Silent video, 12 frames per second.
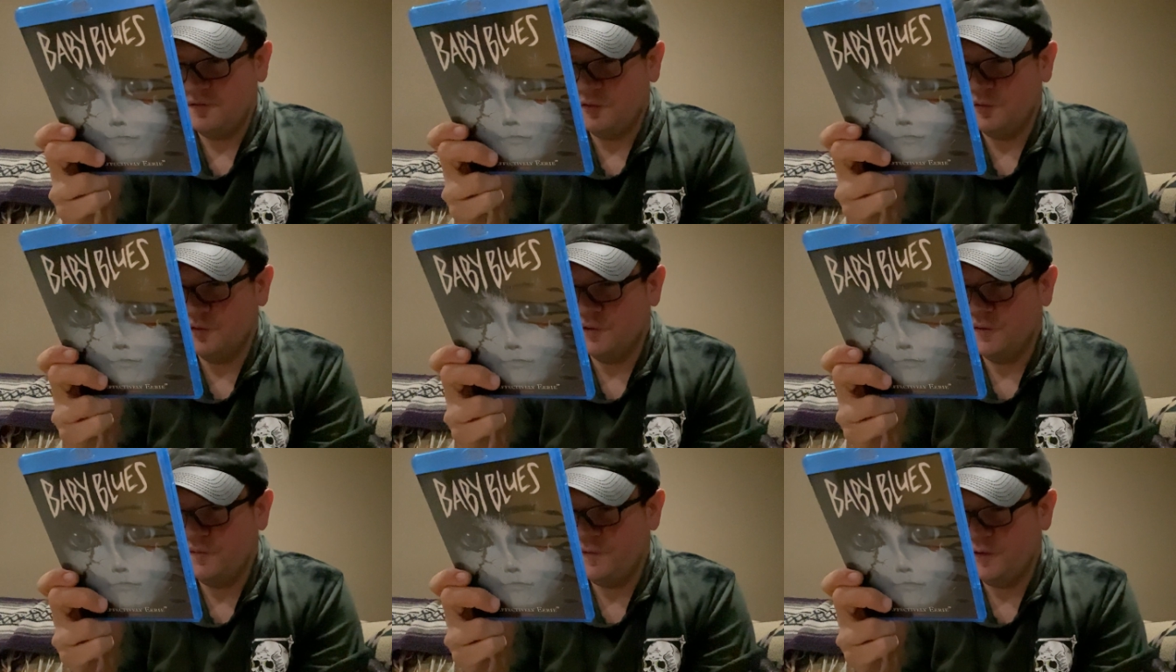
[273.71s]

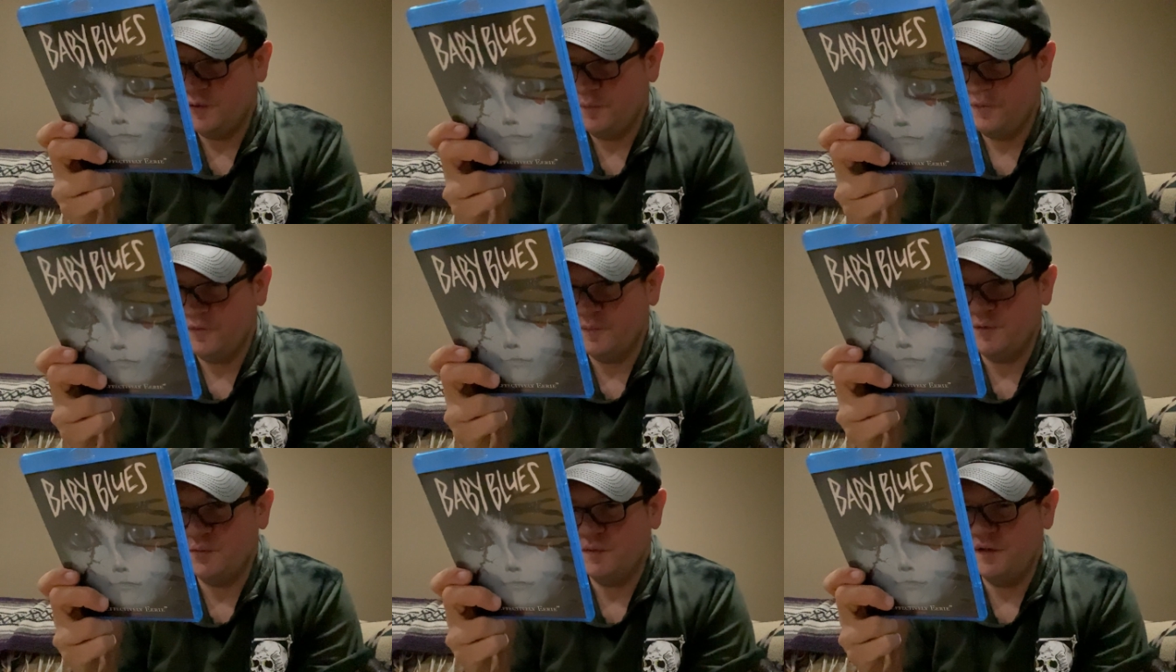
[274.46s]
horror film from
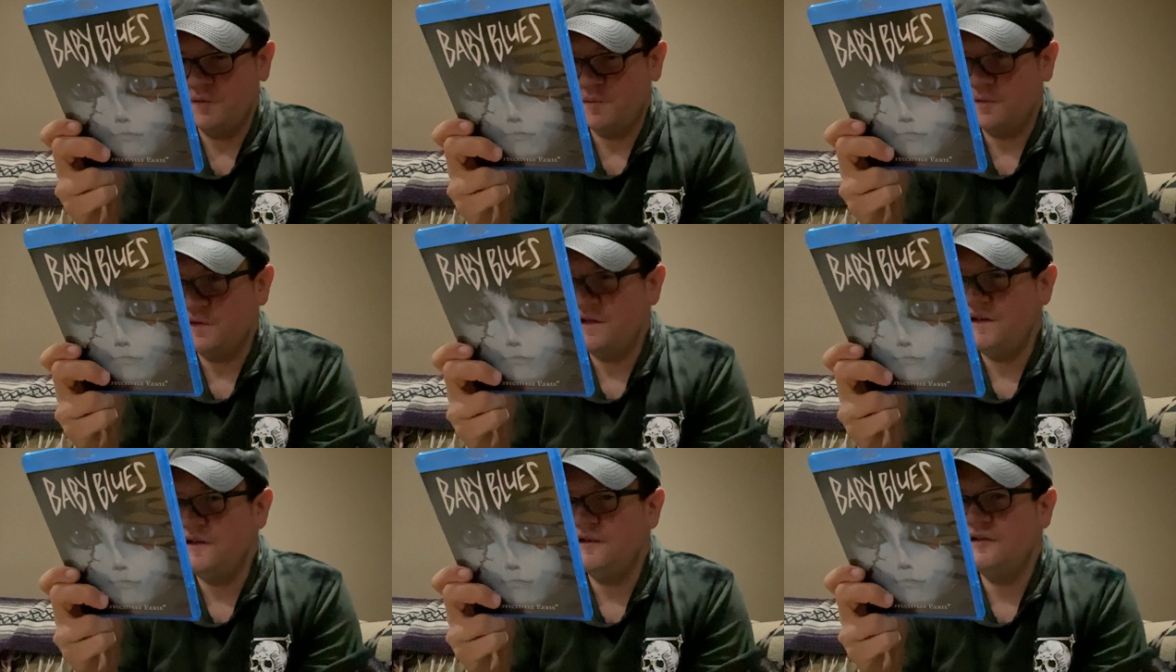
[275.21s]

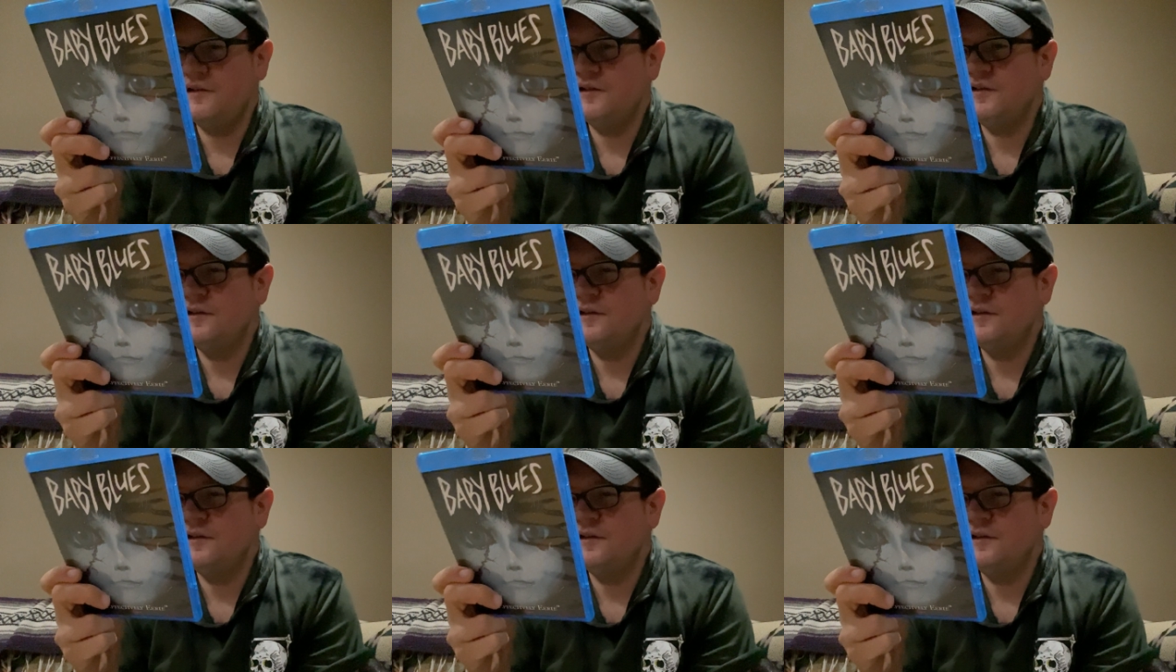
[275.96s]
2013